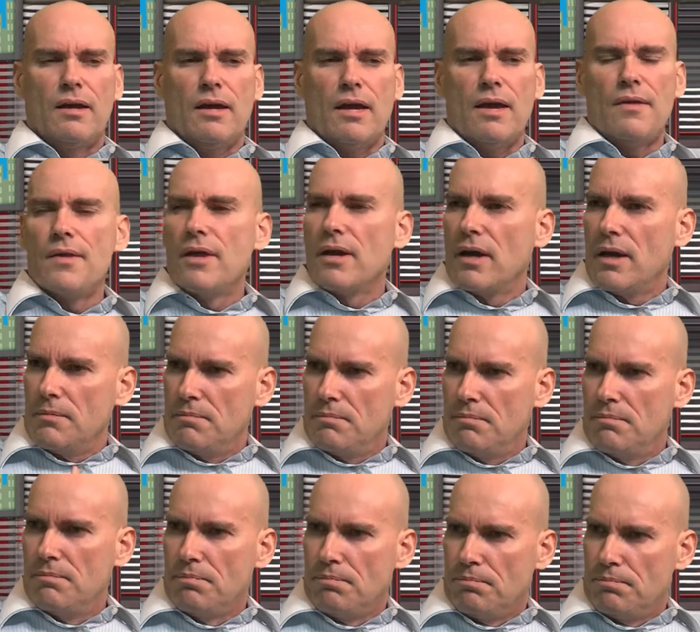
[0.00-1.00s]
And then I
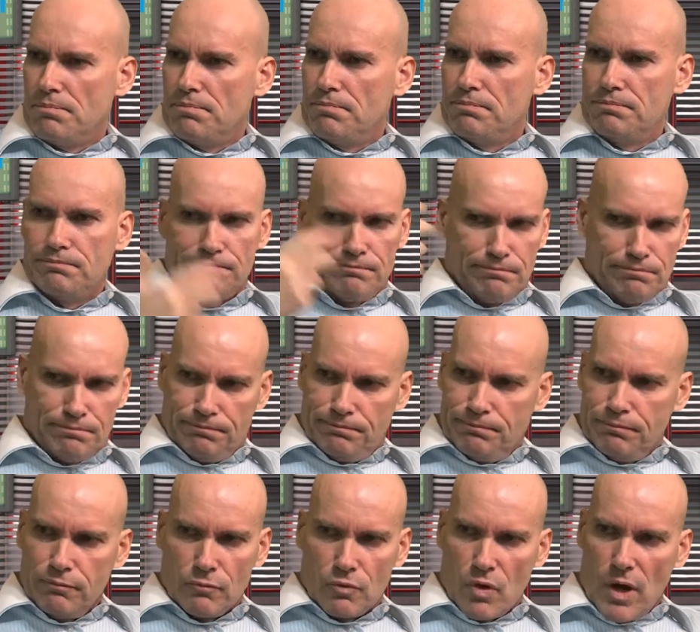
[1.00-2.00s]

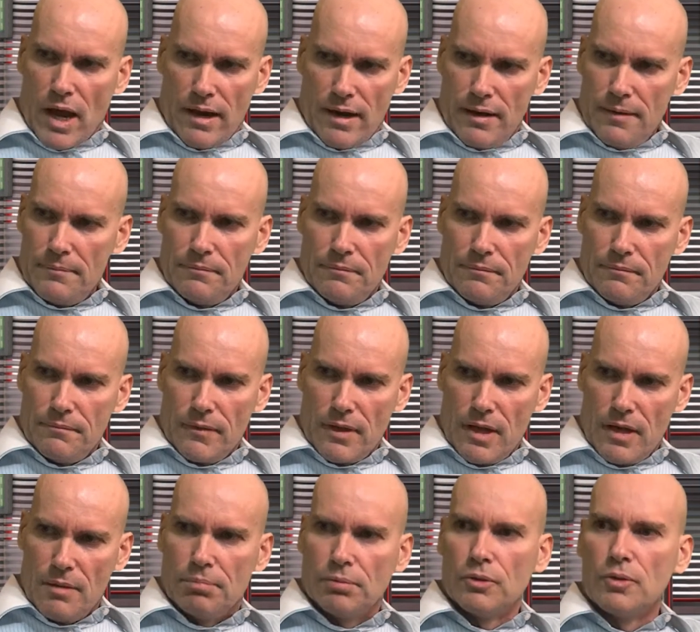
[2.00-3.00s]
read it,
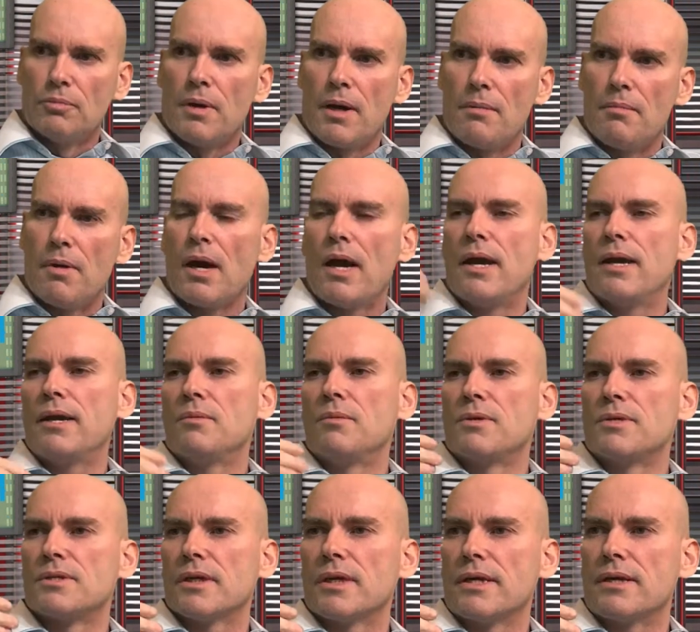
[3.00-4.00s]
and it blew my mind. It
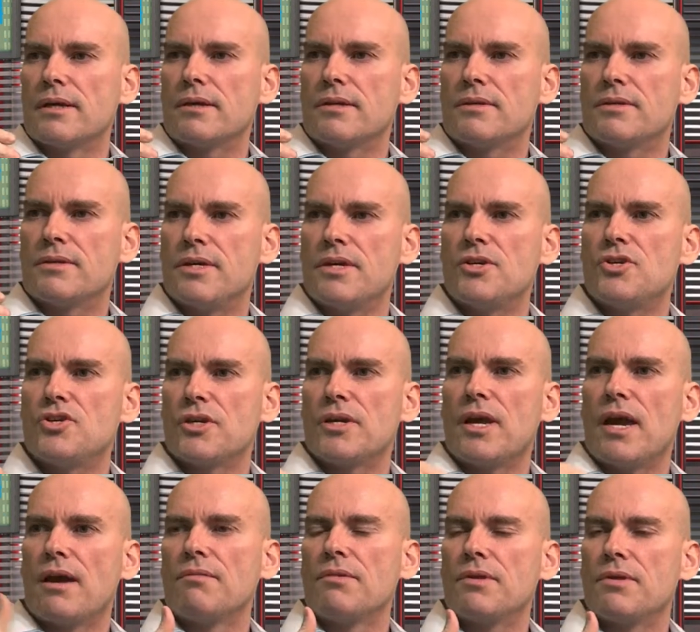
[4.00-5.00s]
was like
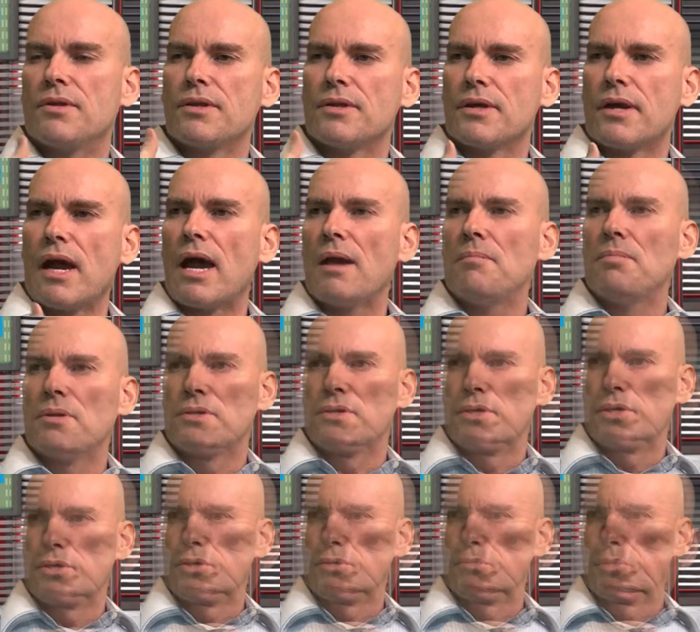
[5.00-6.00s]
teaching everything that I've been
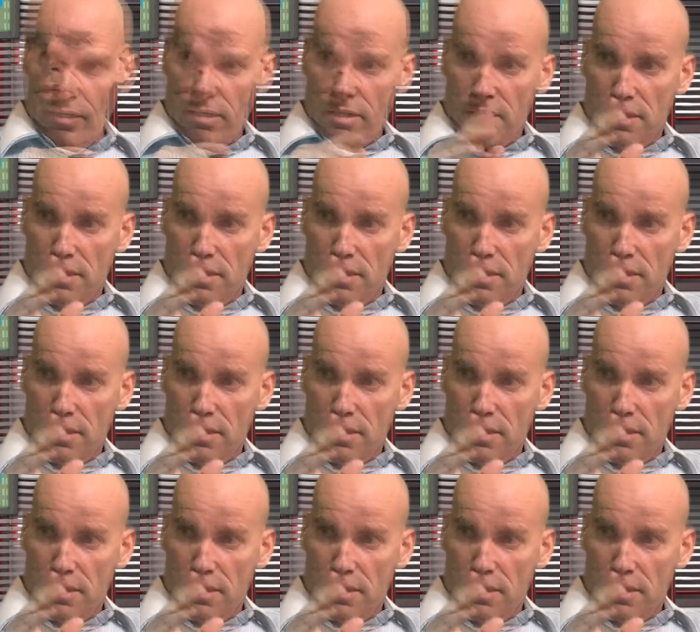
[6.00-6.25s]
teaching.